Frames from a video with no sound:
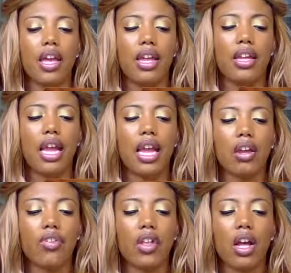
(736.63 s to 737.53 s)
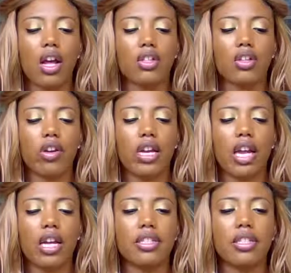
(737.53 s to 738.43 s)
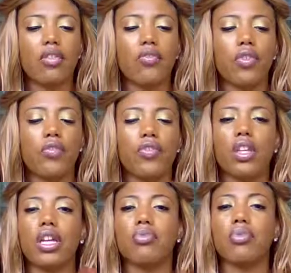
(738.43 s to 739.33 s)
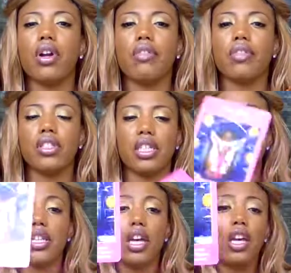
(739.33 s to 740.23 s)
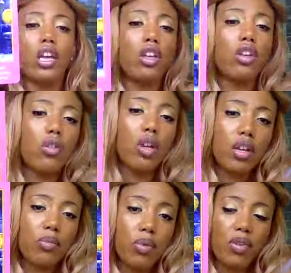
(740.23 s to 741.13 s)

Negative thoughts create self-fulfilling prophecies. You could be